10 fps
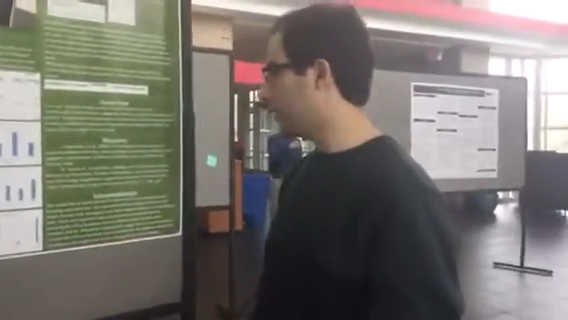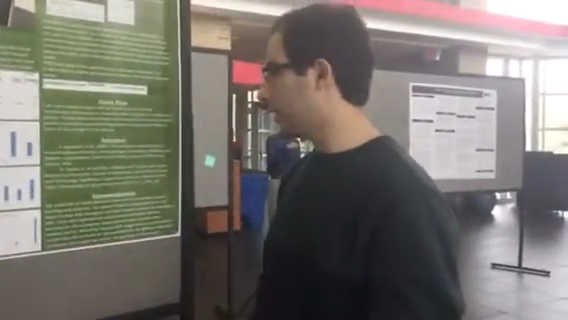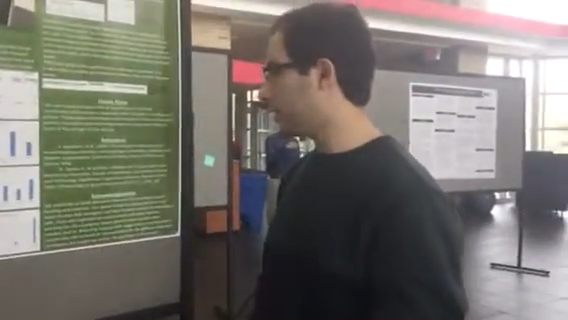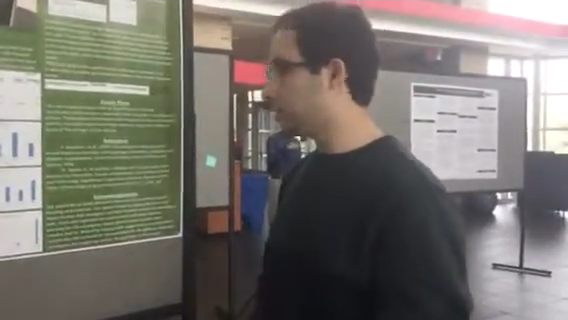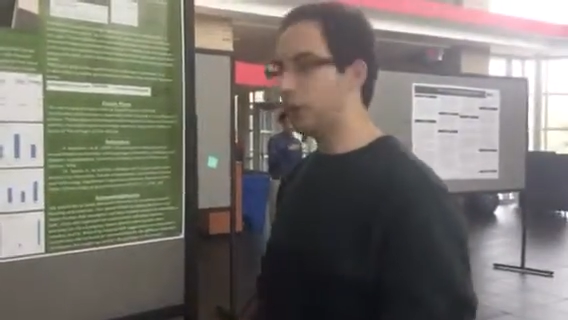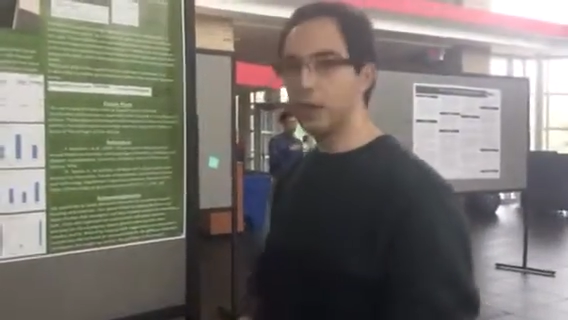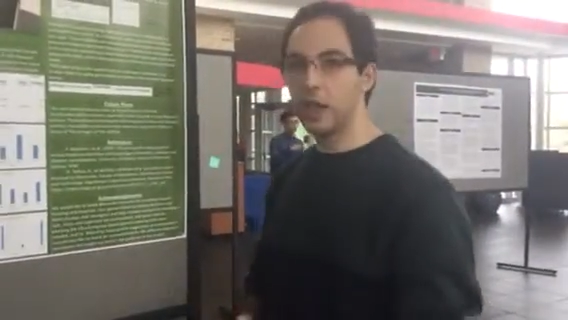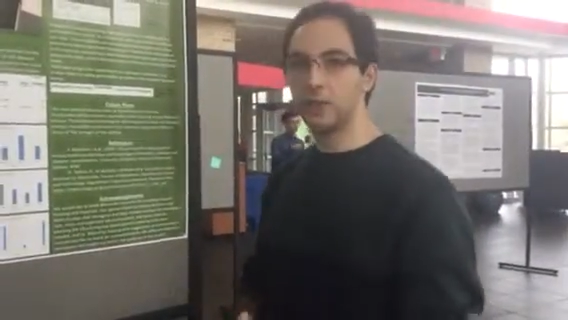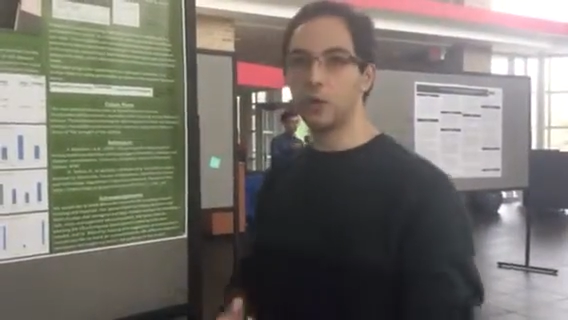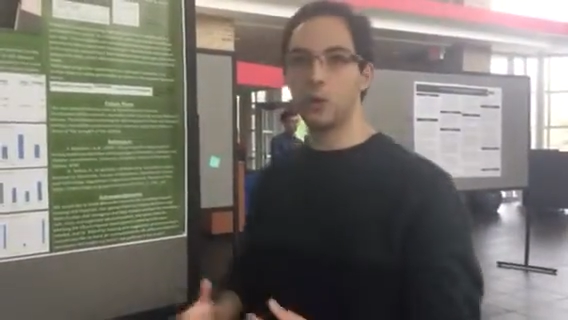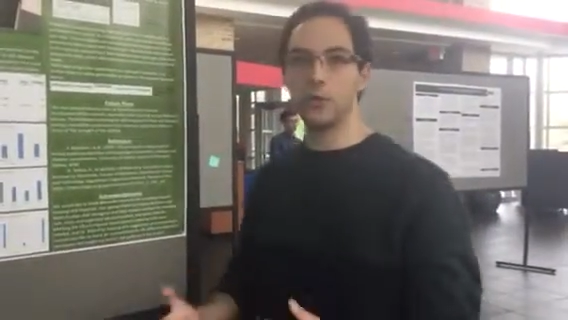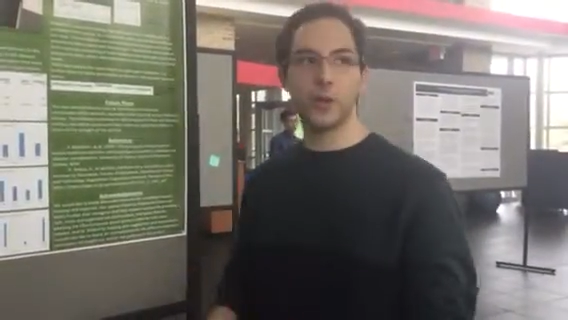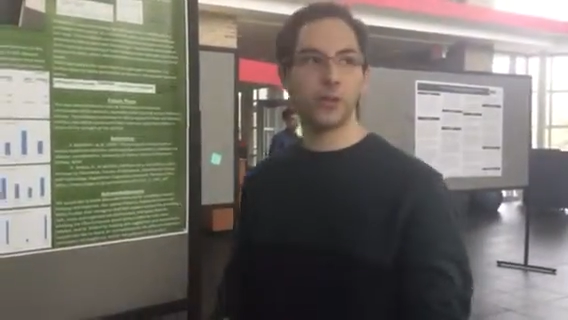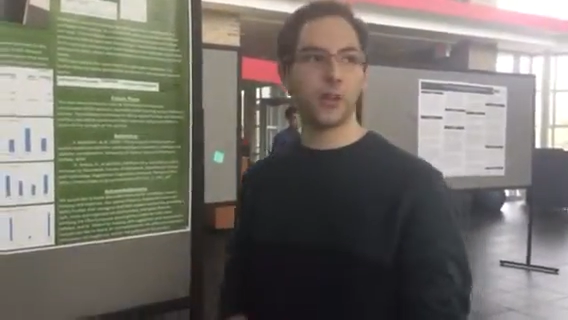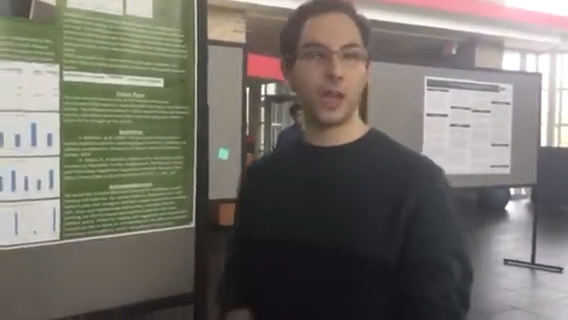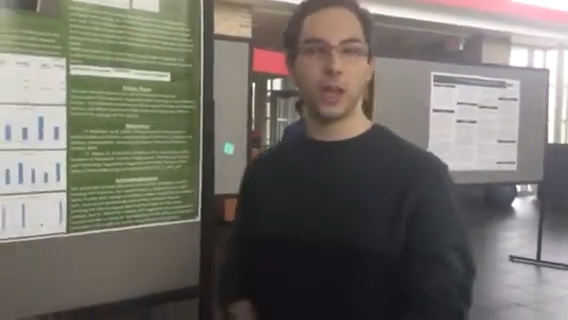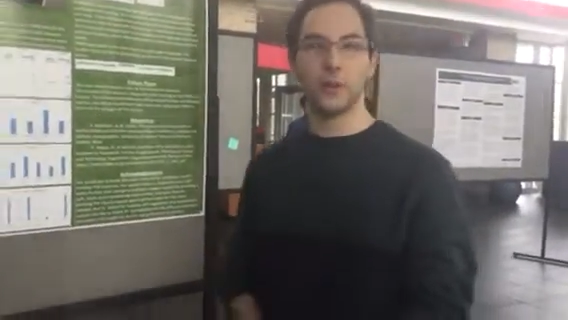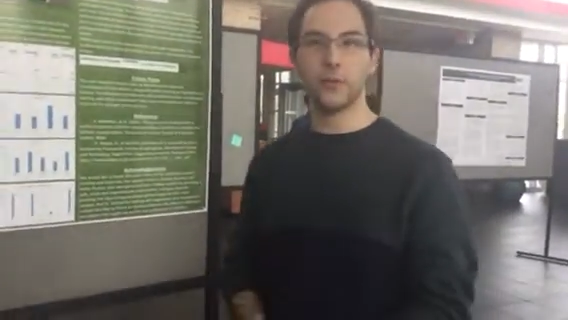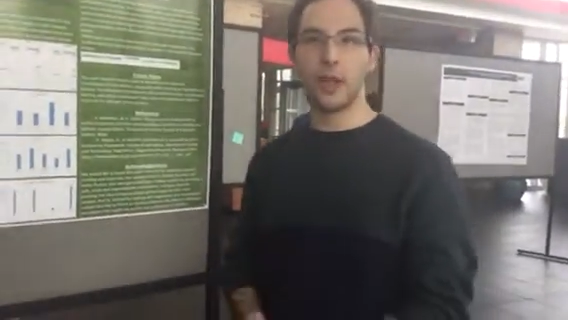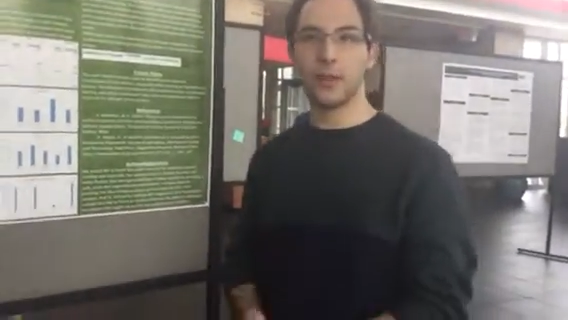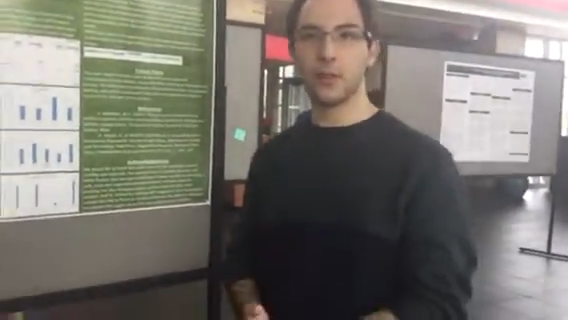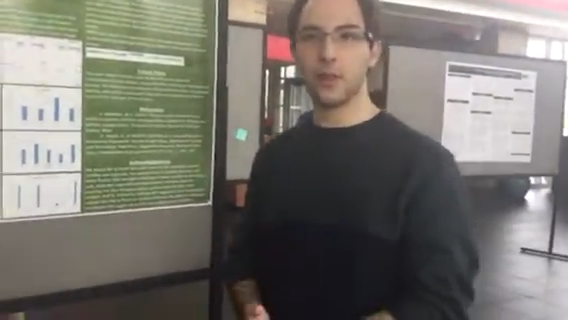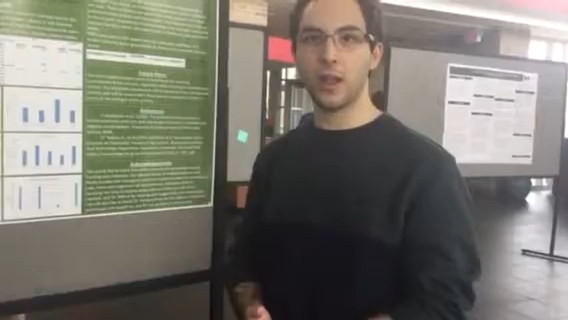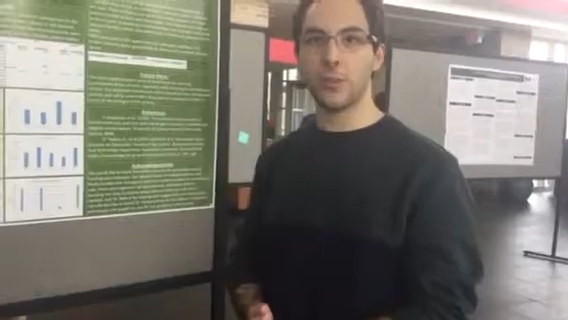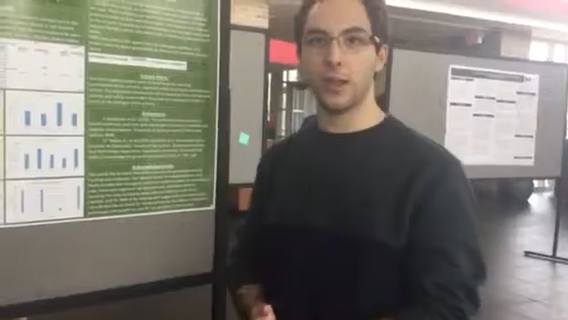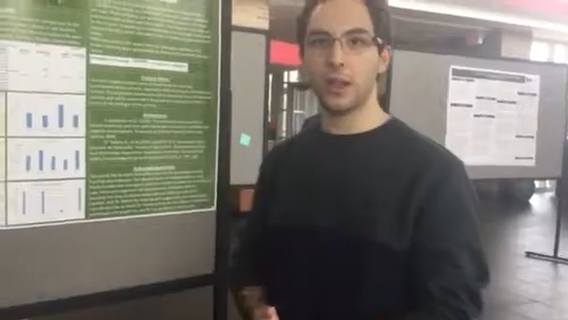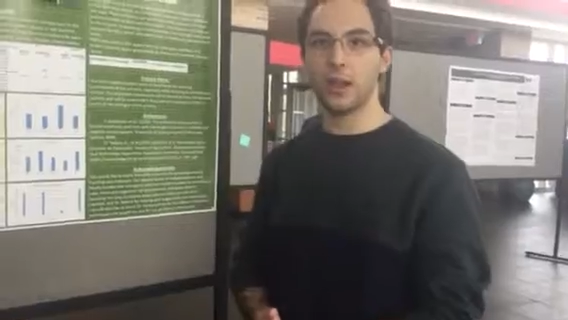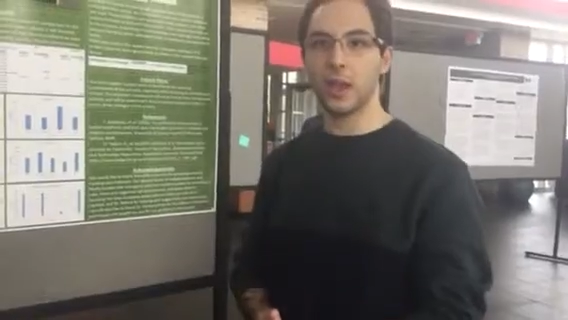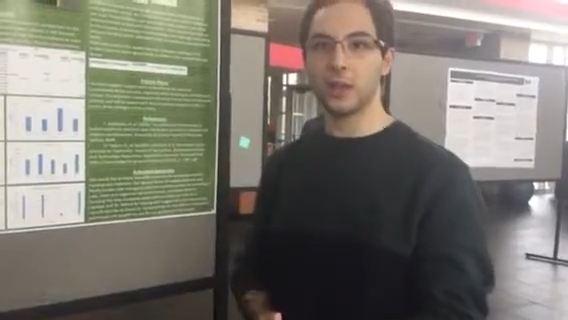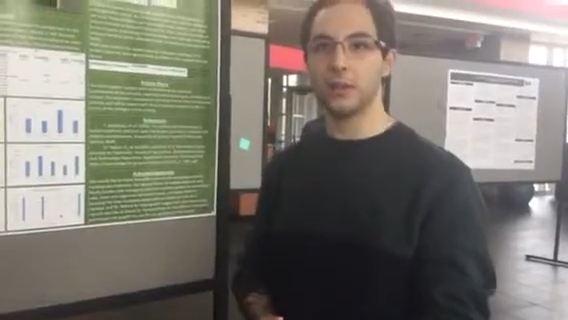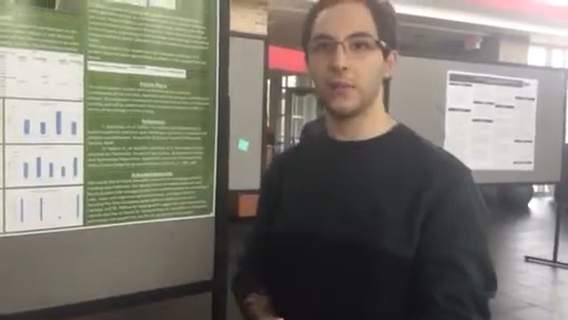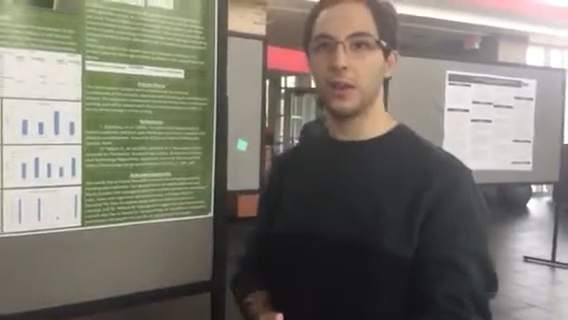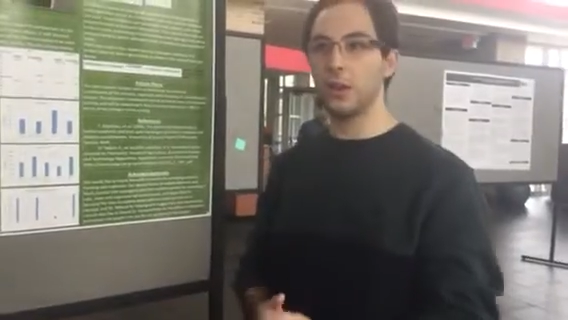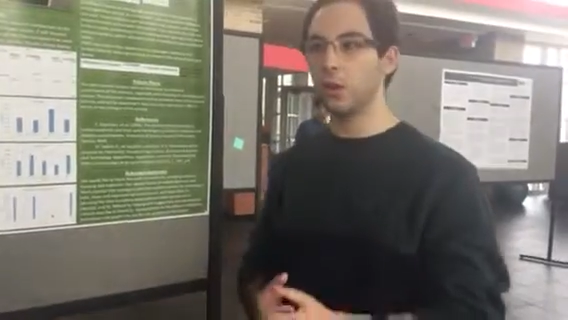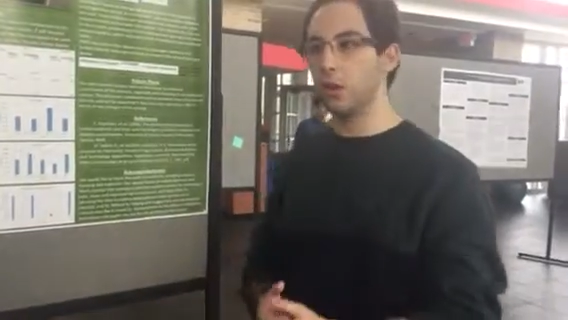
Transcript: the tree as a whole does have anti-diabetic activity in